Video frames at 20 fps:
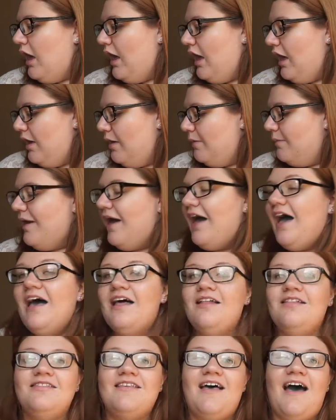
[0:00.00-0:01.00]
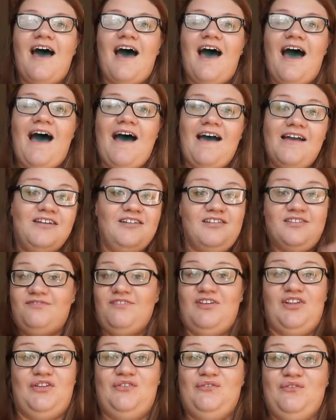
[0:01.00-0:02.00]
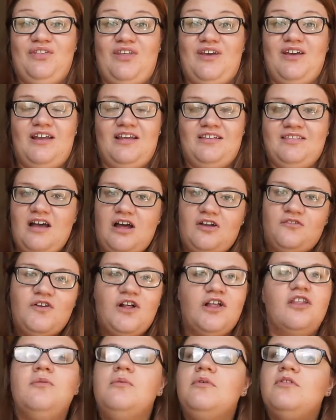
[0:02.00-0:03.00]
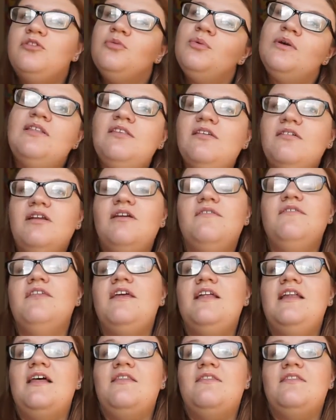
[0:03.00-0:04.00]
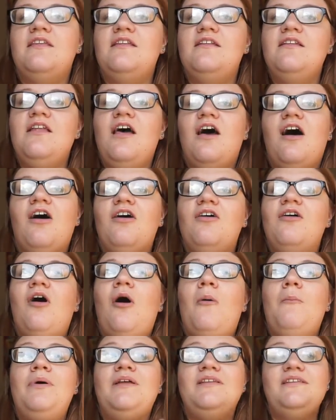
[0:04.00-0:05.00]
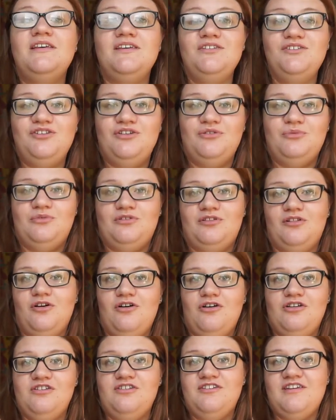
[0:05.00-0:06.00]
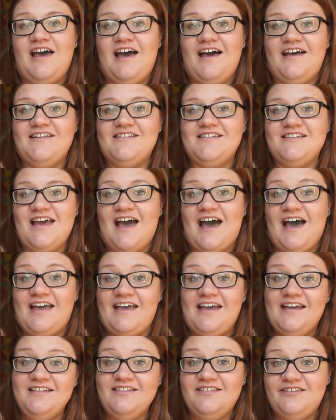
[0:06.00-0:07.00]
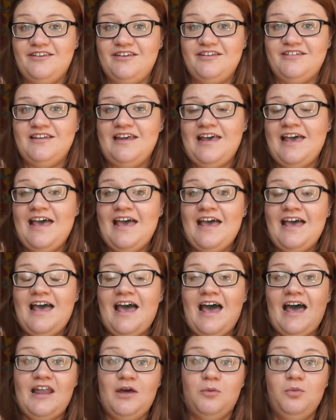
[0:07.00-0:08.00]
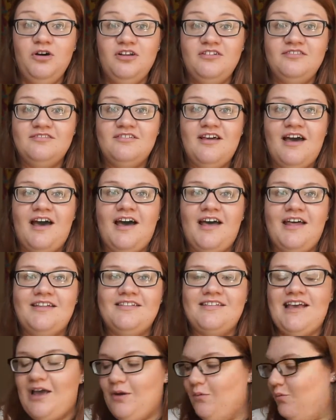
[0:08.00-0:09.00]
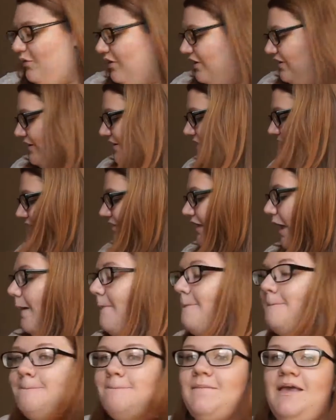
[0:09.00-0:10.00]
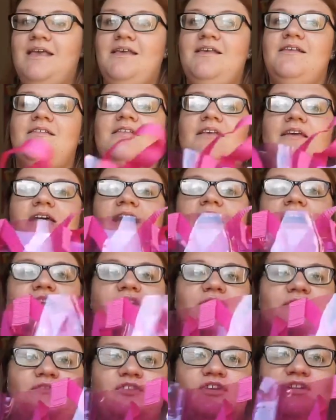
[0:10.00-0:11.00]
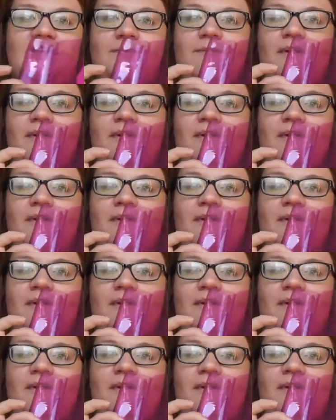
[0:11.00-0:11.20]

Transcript: um, and I just fell in love with it and I started following them on Twitter and everything and then a competition was launched and I entered and I won and I won this amazing kind of goodie